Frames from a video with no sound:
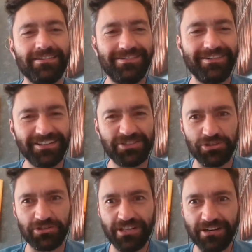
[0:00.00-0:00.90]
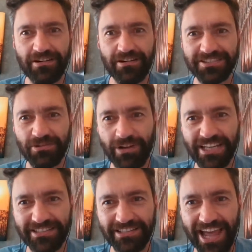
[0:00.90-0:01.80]
our journey across the
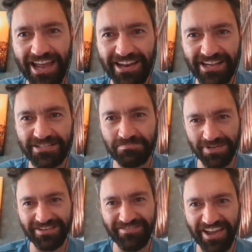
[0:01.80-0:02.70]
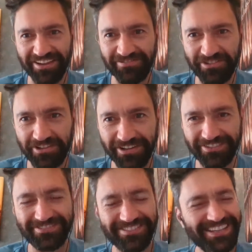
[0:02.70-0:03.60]
wasteland has been eventful.
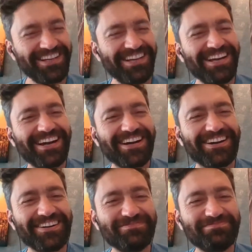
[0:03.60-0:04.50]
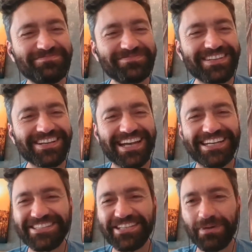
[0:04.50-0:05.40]
Okay,
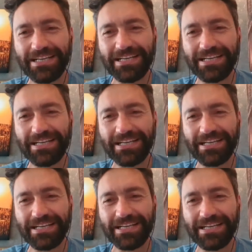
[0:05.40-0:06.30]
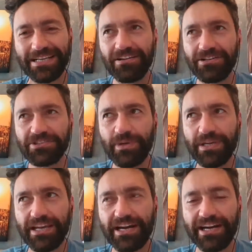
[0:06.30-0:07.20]
so basically, yeah, last week
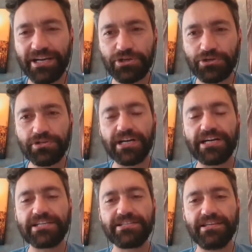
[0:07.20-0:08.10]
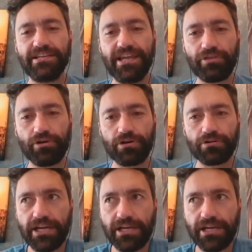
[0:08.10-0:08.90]
I showed you guys the dETH contract.